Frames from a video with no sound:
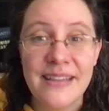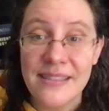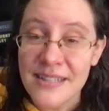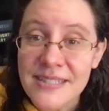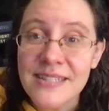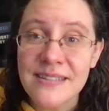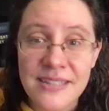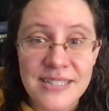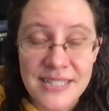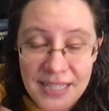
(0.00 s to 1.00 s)
This is
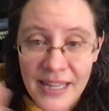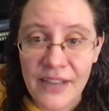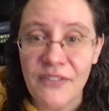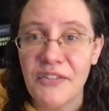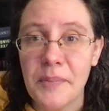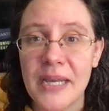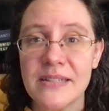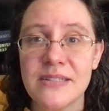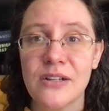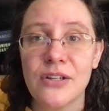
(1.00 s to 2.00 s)
this is the life of a
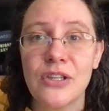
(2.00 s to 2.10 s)
pantser.